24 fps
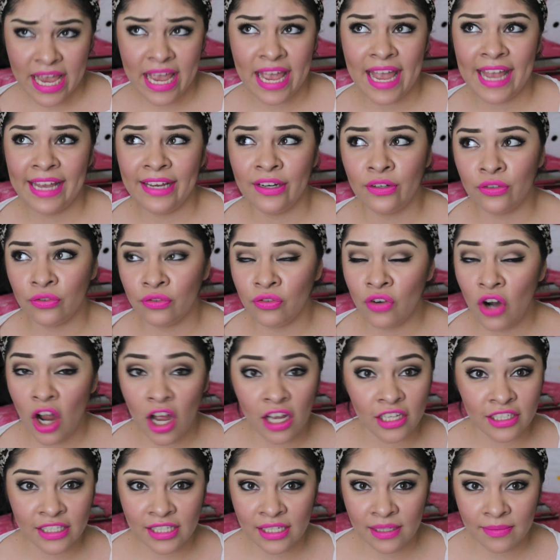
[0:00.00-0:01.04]
a
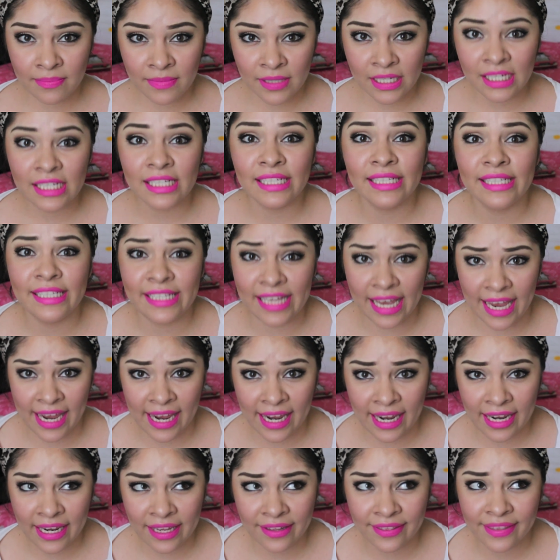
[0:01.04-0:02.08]
grossome
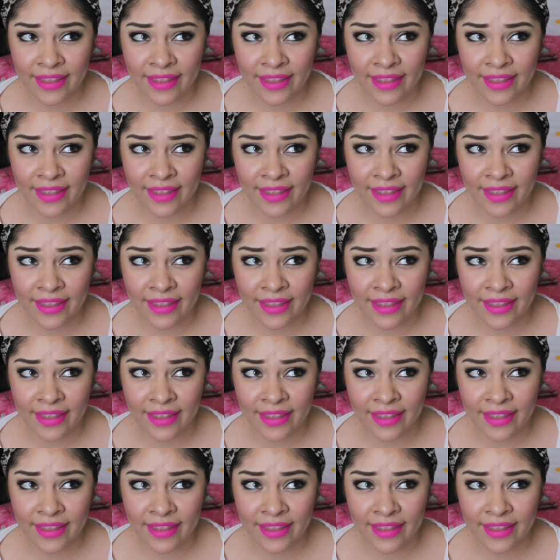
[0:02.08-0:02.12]
day.